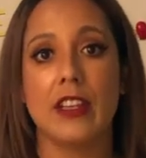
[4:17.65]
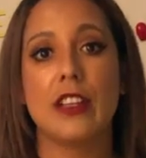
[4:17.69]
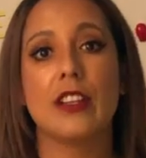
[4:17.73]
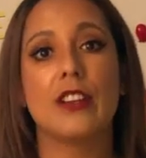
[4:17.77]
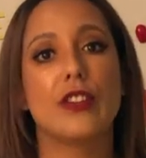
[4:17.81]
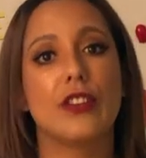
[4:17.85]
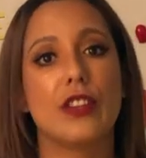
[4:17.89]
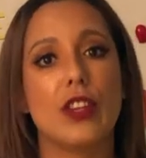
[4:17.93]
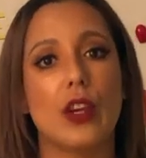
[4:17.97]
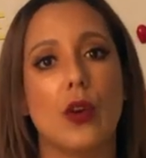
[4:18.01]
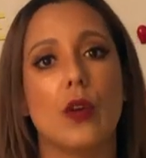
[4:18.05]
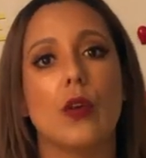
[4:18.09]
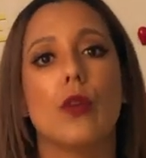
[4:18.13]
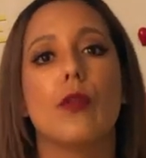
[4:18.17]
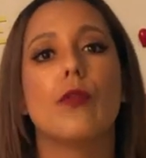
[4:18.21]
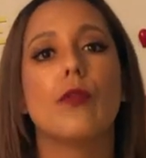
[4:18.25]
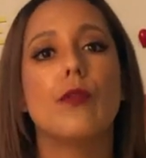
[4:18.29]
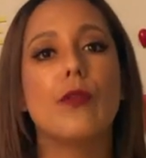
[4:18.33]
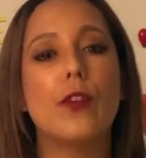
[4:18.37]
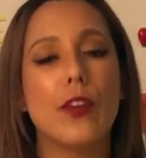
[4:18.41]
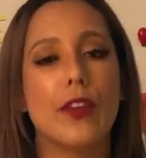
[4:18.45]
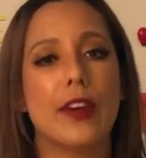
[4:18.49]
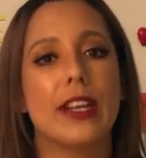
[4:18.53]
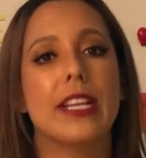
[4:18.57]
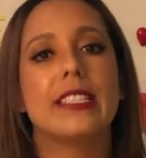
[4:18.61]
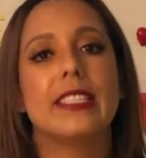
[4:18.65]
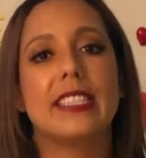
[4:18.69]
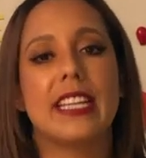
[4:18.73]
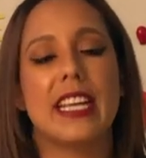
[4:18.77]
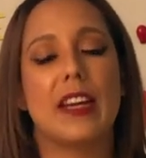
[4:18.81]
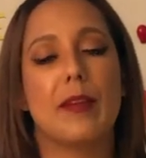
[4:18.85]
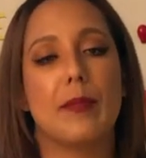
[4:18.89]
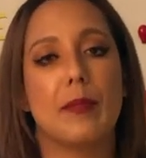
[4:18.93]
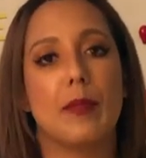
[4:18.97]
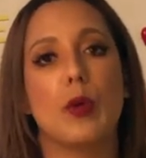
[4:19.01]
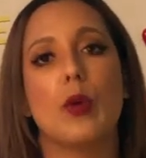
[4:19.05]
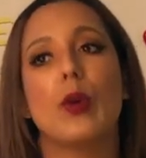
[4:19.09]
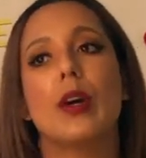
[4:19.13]
So, for
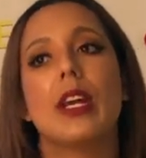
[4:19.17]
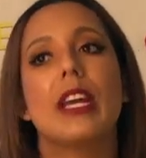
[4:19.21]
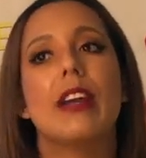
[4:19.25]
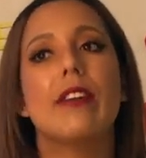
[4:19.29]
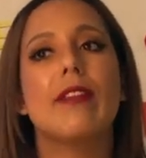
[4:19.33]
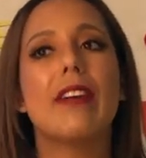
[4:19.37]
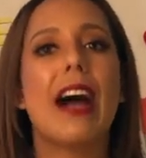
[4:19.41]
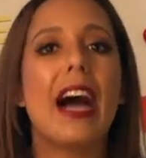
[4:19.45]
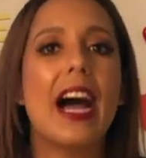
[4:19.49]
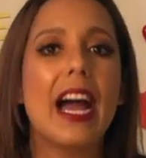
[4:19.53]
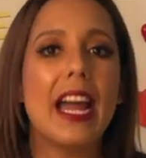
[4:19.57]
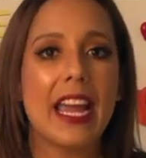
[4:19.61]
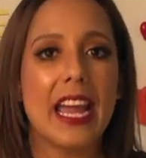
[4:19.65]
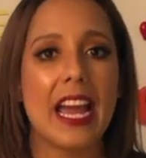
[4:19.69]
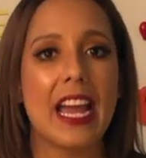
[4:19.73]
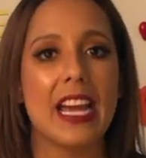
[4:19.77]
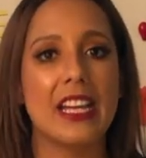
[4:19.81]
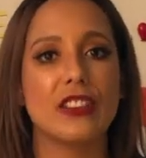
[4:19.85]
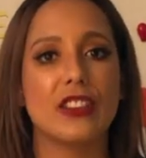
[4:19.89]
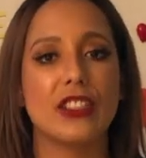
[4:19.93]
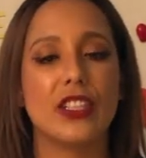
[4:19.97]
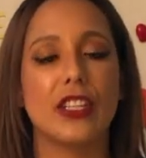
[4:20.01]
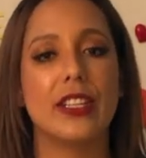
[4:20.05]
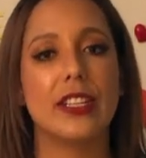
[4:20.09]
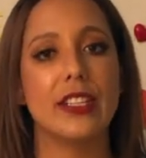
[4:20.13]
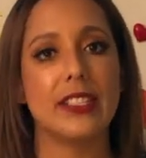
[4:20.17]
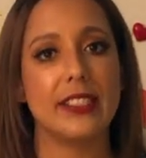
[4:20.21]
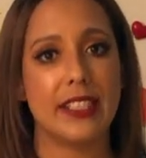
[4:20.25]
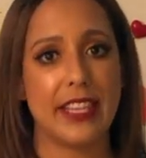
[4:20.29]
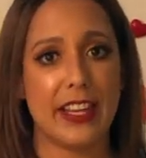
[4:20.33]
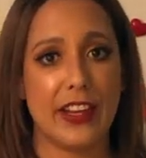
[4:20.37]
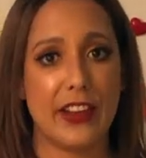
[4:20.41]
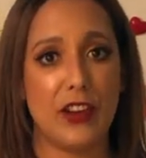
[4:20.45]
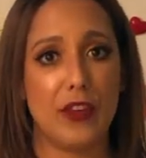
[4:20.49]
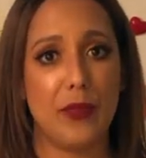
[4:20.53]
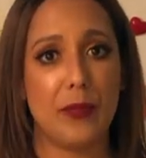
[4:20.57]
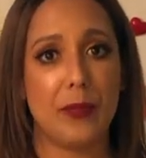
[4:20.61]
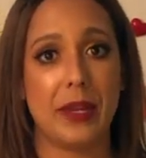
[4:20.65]
example, if I ask you to
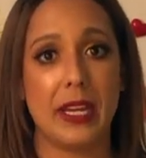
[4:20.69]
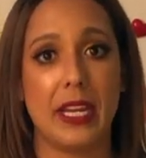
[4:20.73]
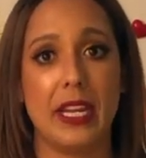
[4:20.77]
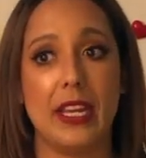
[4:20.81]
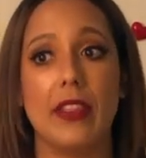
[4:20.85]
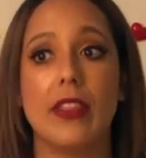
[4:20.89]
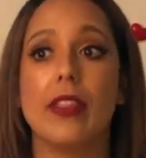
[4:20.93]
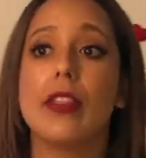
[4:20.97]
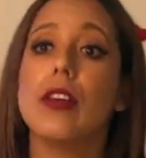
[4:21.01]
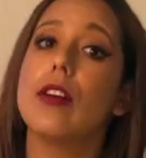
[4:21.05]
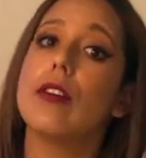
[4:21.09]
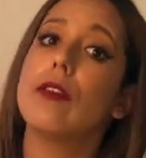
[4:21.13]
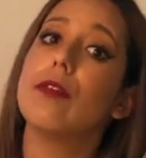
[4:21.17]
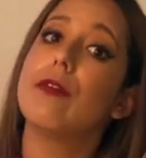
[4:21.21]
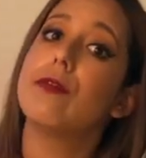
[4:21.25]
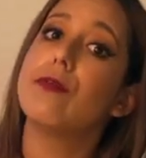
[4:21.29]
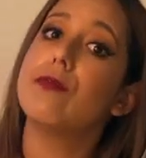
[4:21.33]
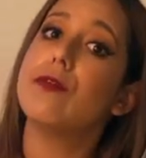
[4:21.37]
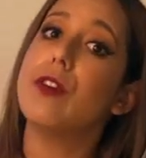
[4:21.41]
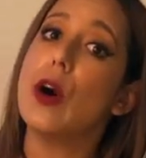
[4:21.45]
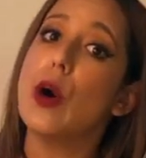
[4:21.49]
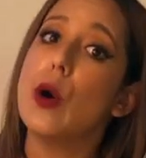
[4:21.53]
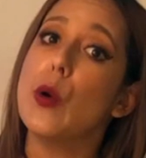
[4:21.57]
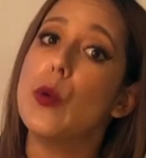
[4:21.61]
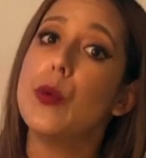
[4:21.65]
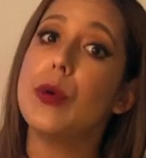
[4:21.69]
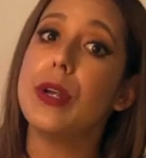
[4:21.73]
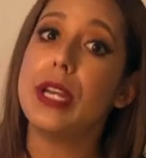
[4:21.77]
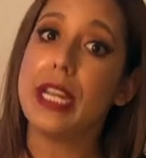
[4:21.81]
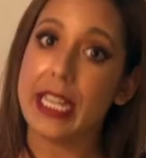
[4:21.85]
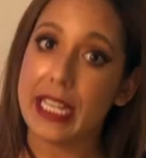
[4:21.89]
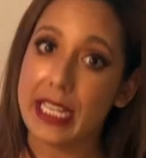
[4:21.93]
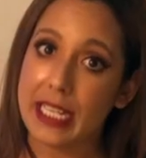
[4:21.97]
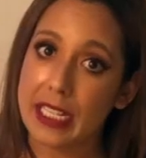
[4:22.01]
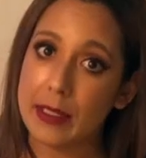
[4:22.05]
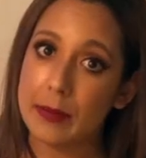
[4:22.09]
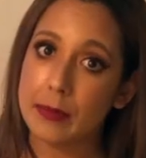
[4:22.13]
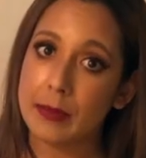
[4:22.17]
tell me the
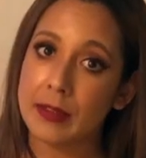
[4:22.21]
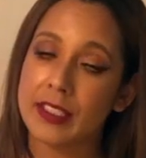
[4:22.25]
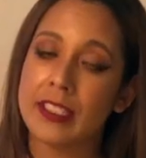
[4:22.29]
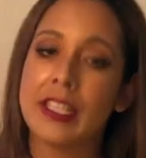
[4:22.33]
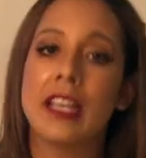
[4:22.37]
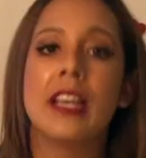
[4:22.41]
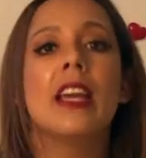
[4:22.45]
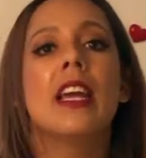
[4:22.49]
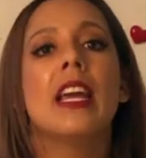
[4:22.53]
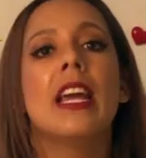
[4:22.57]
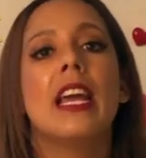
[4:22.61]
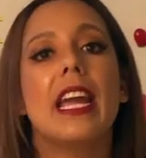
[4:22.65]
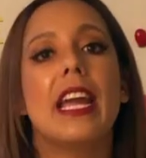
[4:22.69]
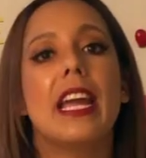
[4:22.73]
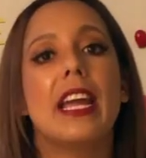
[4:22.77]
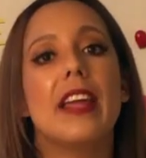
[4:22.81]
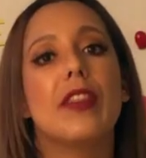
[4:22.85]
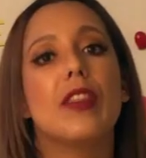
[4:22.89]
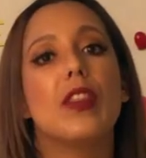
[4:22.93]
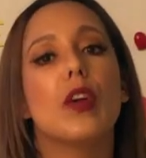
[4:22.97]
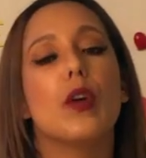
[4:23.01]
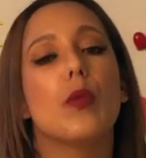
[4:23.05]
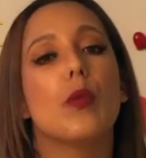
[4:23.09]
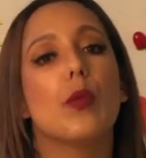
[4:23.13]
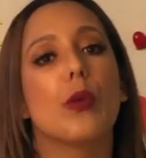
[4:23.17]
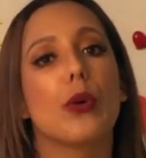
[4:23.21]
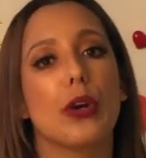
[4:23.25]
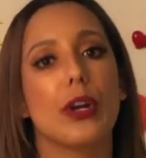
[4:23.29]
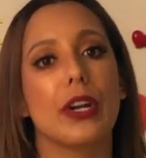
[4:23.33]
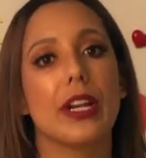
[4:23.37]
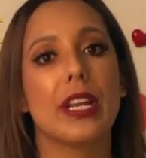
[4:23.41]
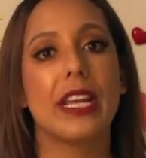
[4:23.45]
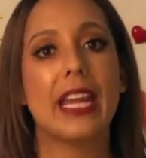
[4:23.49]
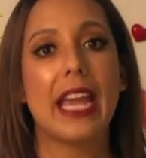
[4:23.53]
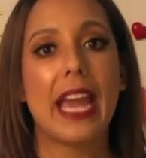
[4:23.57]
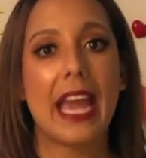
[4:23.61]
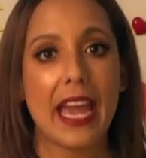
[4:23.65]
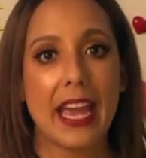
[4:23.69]
phonemes in the
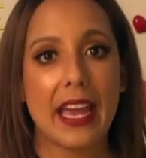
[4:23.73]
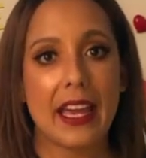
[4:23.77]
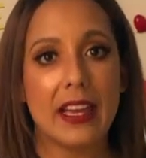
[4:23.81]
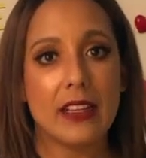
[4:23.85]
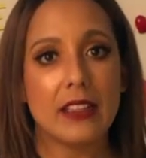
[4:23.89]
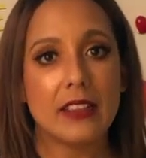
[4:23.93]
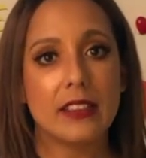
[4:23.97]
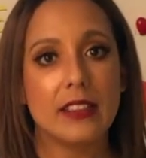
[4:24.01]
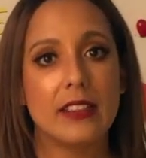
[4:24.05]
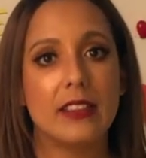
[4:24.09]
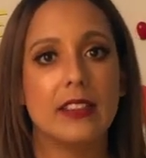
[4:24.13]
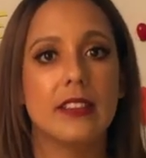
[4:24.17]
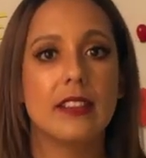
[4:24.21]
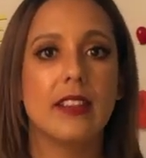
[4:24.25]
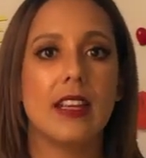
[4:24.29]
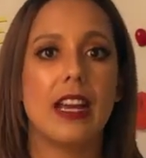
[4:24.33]
word cat,